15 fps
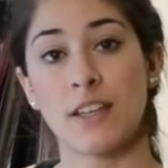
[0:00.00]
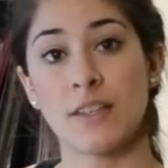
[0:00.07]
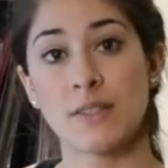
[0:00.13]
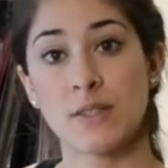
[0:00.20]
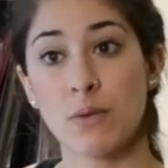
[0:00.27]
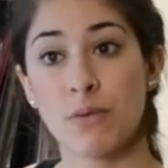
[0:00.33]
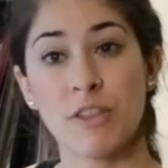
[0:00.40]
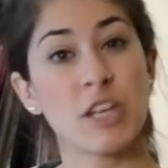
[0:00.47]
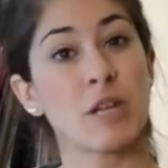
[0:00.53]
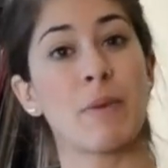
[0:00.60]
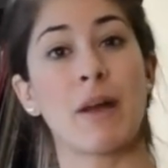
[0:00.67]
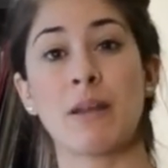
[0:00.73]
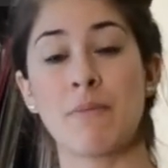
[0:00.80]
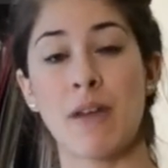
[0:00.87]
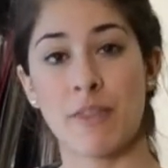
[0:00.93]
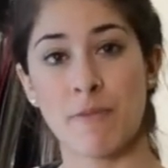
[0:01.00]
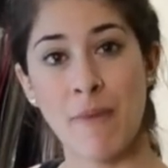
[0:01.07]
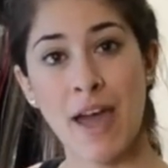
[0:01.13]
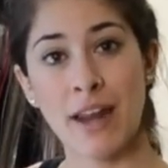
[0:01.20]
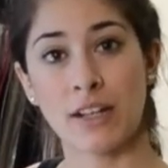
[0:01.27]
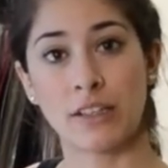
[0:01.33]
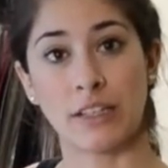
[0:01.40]
So think about it
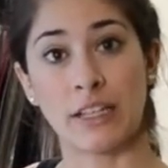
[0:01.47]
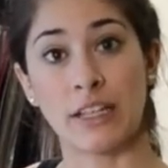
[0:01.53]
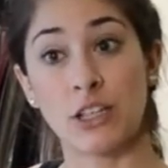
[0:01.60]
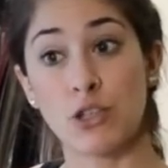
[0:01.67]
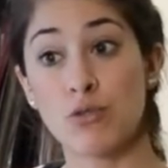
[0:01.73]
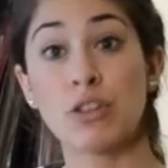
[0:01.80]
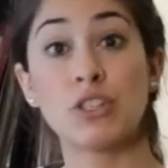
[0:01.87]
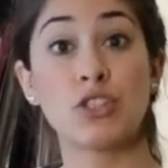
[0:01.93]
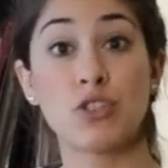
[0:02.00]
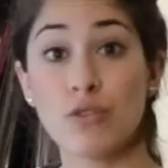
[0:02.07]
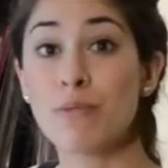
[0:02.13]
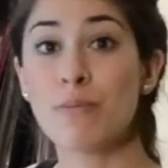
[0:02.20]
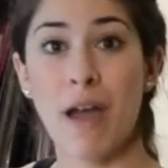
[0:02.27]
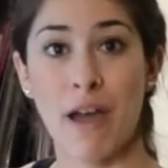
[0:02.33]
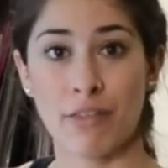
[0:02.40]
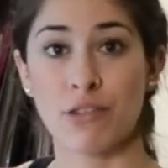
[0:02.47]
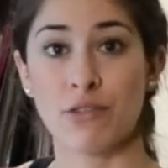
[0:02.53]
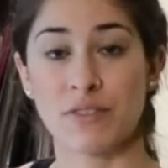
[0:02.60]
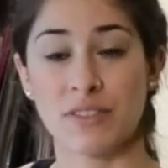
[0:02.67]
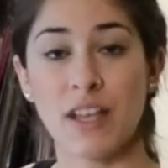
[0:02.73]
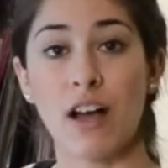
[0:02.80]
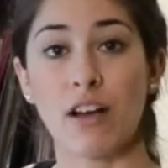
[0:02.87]
mathematically. You can do the math
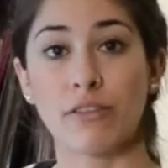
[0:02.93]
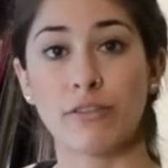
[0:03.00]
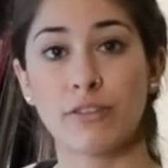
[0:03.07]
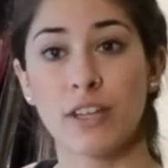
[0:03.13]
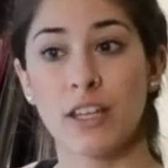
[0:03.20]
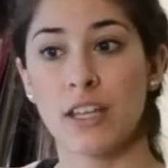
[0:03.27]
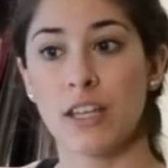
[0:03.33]
yourself.